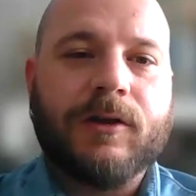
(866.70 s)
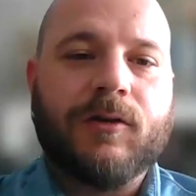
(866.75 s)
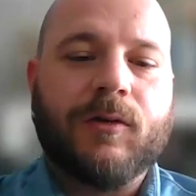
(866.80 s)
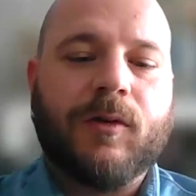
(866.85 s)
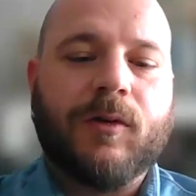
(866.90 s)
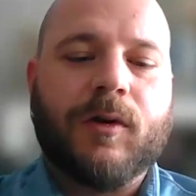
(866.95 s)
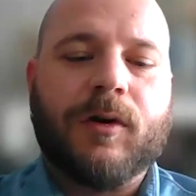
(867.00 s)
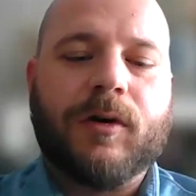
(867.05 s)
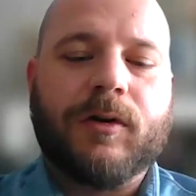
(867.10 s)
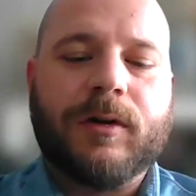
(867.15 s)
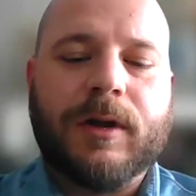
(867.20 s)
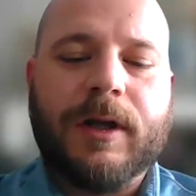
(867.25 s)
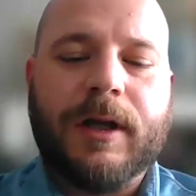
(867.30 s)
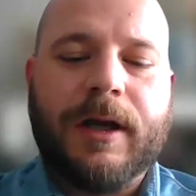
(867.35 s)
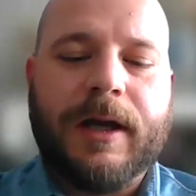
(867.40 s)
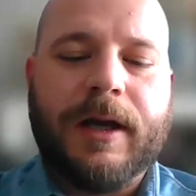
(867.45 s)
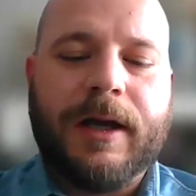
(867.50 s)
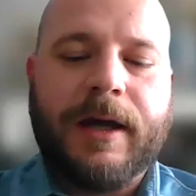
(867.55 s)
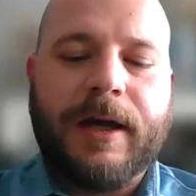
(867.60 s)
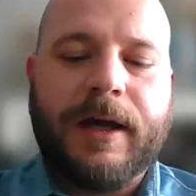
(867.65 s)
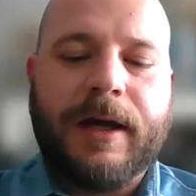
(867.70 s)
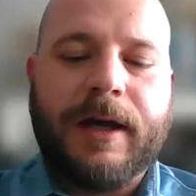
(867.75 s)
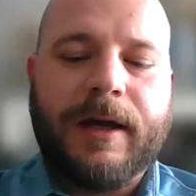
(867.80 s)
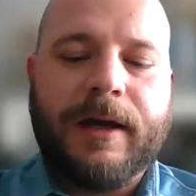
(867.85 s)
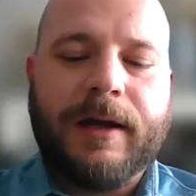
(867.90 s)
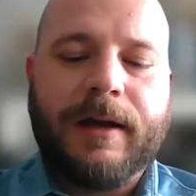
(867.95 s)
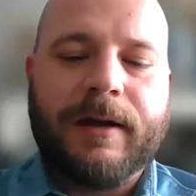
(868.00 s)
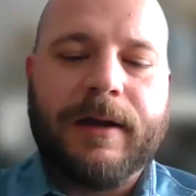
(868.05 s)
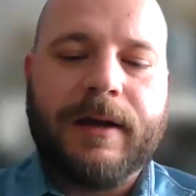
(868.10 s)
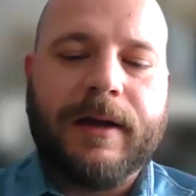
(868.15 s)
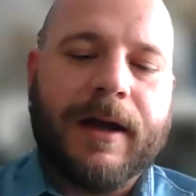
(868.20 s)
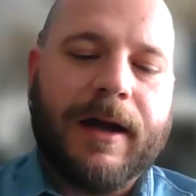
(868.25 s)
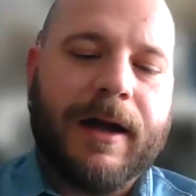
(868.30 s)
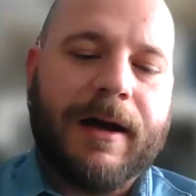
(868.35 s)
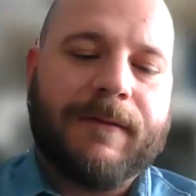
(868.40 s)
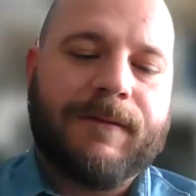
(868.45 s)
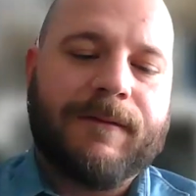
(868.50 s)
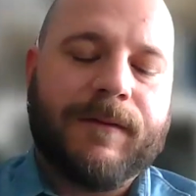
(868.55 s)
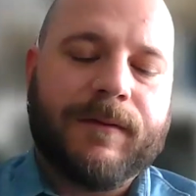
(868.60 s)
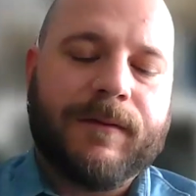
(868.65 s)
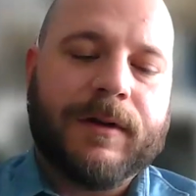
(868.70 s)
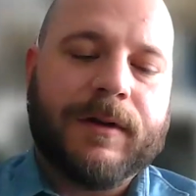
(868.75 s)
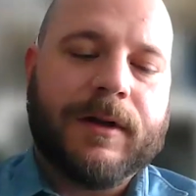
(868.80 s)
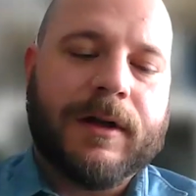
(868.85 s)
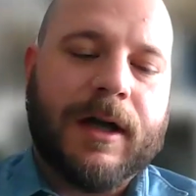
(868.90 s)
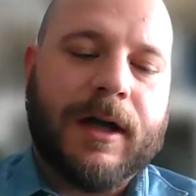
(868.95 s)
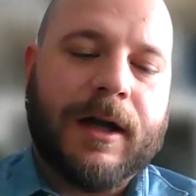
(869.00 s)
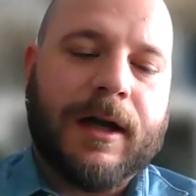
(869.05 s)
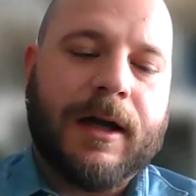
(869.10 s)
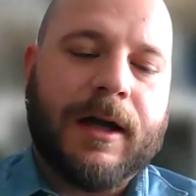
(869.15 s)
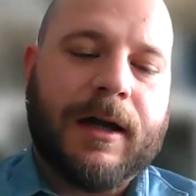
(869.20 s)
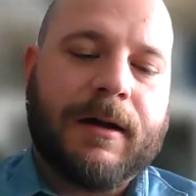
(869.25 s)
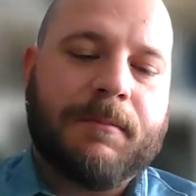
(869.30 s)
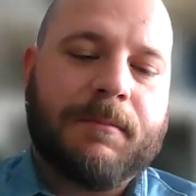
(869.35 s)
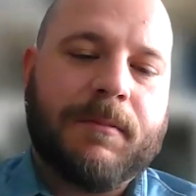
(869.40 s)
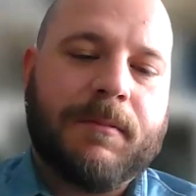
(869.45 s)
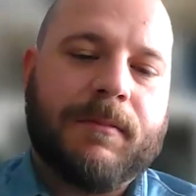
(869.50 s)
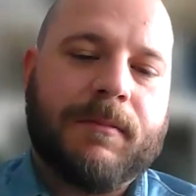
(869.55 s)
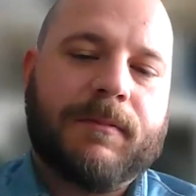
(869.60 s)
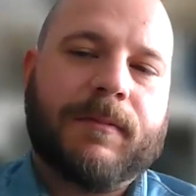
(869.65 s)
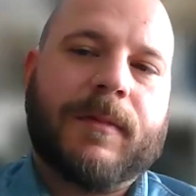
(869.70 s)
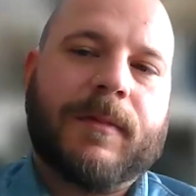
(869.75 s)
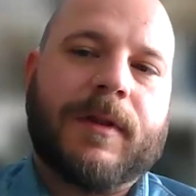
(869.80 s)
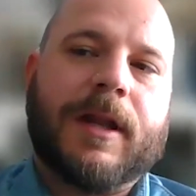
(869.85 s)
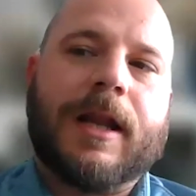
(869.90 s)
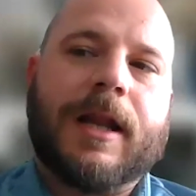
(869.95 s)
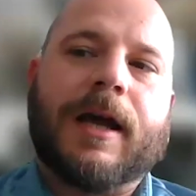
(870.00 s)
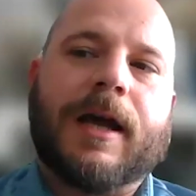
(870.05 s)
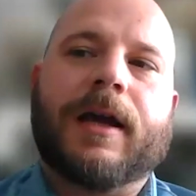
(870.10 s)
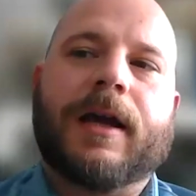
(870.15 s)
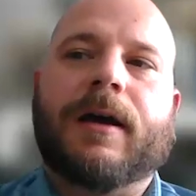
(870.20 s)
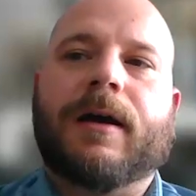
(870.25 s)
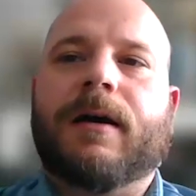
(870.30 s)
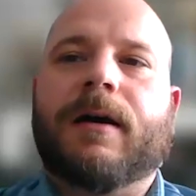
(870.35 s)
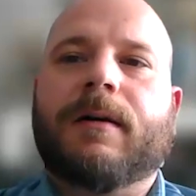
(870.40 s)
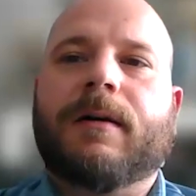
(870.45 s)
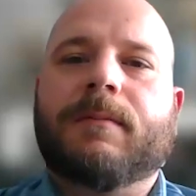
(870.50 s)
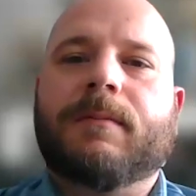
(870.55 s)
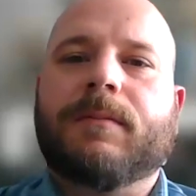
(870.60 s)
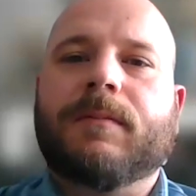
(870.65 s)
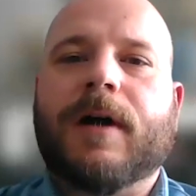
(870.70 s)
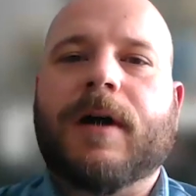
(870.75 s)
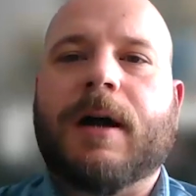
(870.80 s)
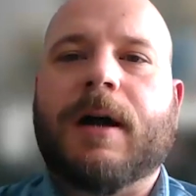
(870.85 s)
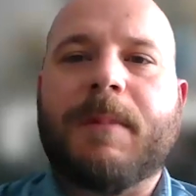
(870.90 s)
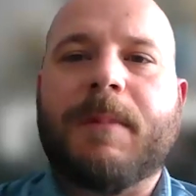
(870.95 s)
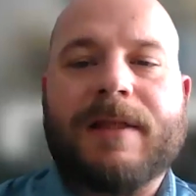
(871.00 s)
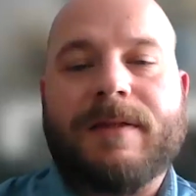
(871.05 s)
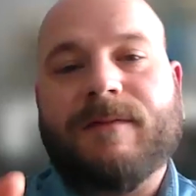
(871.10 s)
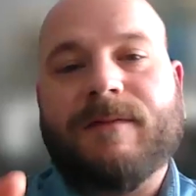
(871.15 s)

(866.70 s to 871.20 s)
don't have uh, like a bad